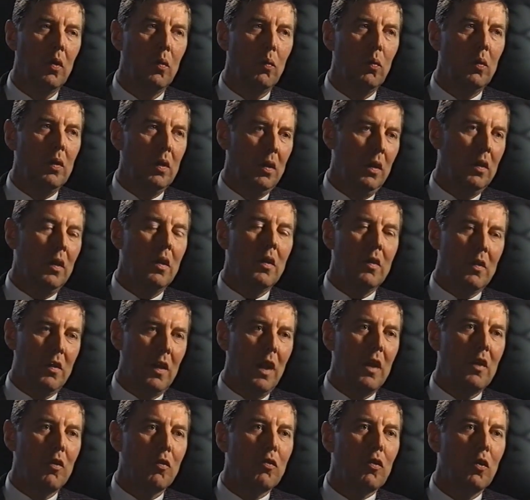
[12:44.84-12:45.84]
Well,
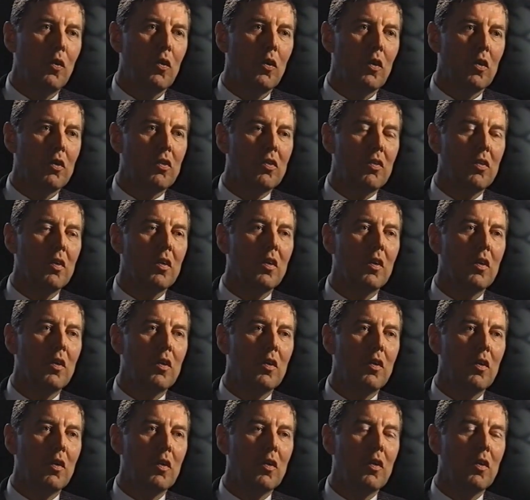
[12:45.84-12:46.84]
then, of course,
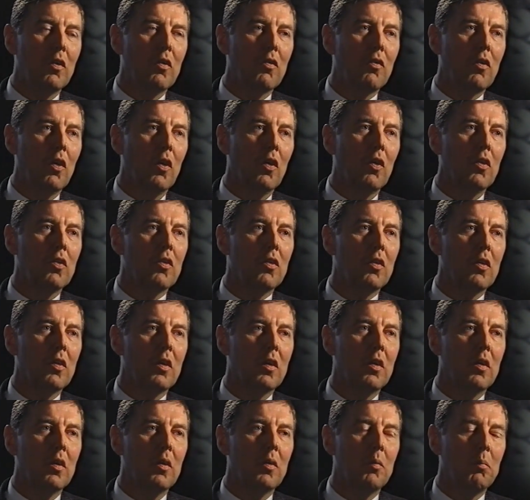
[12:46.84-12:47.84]
you've got
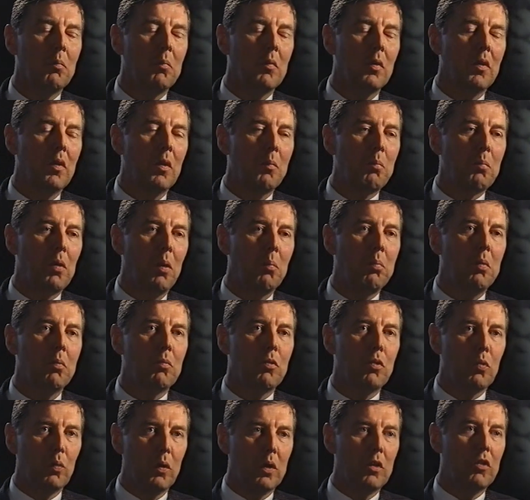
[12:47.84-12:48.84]
the
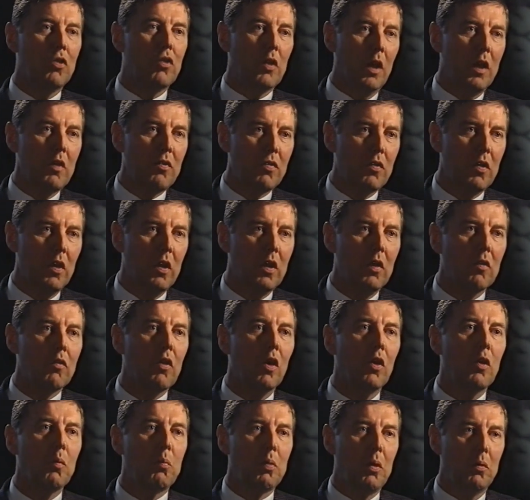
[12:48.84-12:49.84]
problems with safety, you've
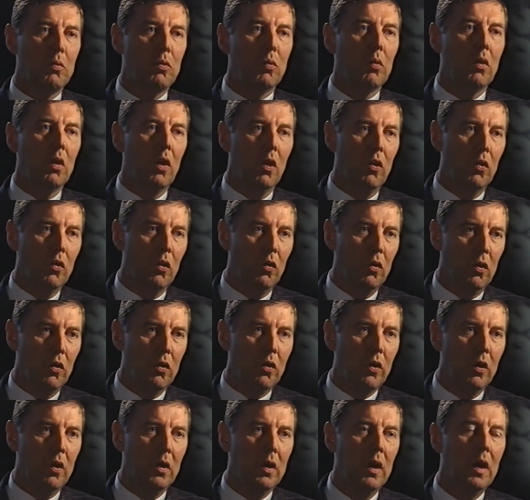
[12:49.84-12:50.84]
got the problems with law and
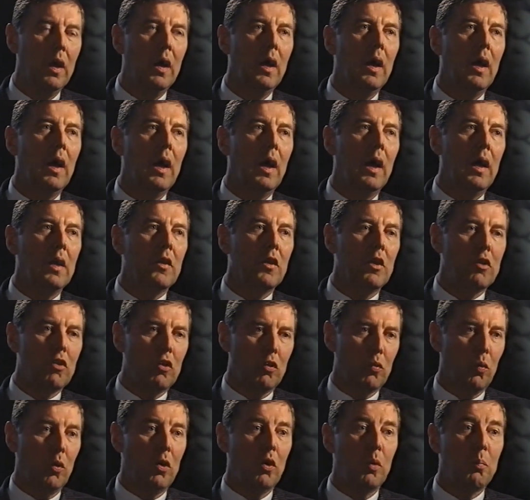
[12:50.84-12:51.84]
order, and this
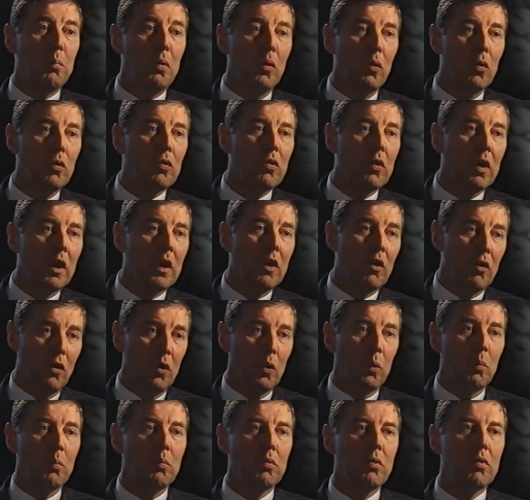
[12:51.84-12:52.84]
is where opposing
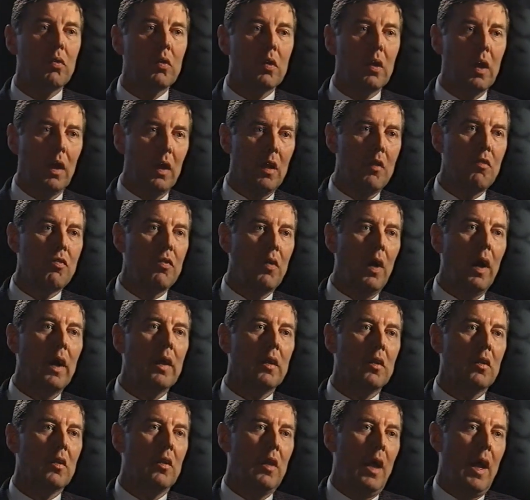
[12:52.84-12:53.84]
groups can, in fact,
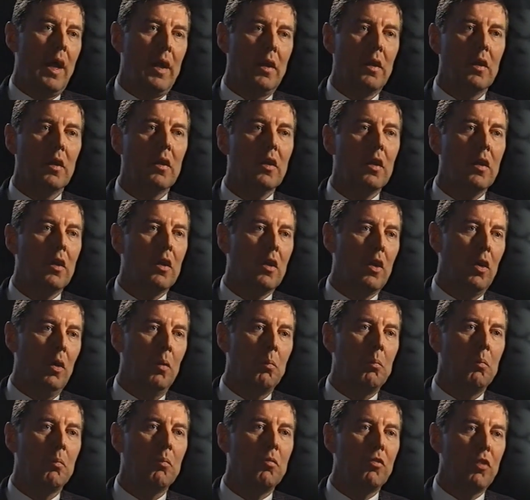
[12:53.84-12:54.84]
then
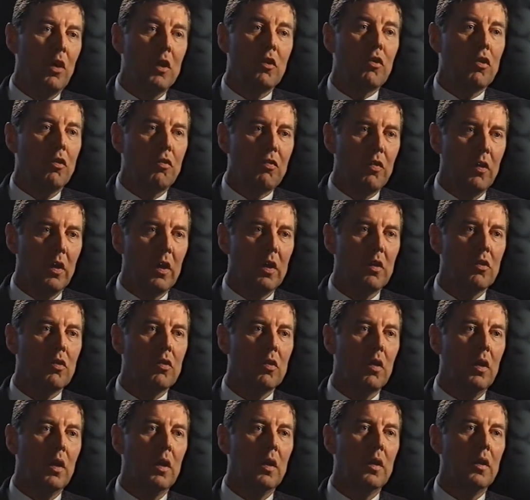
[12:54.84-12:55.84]
come face to face,
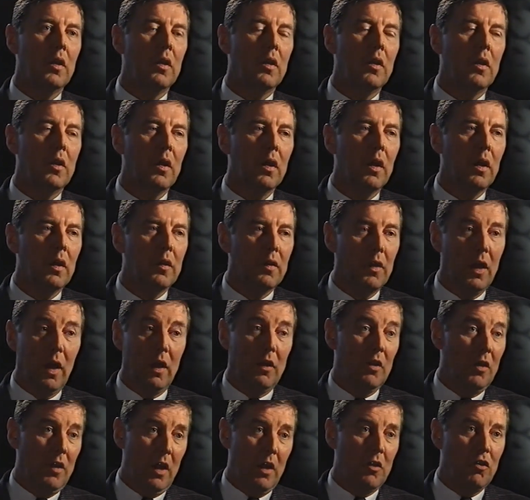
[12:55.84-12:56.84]
and
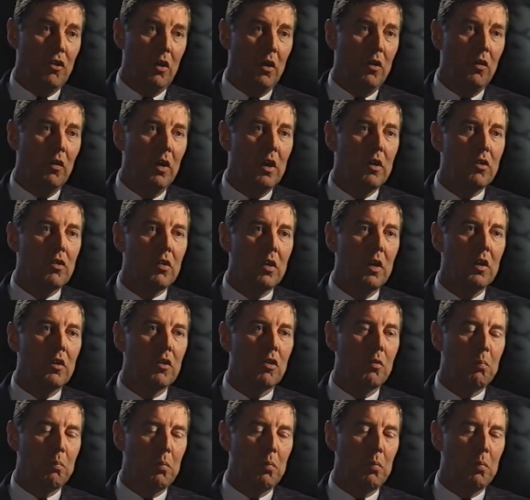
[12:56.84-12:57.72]
that then generates into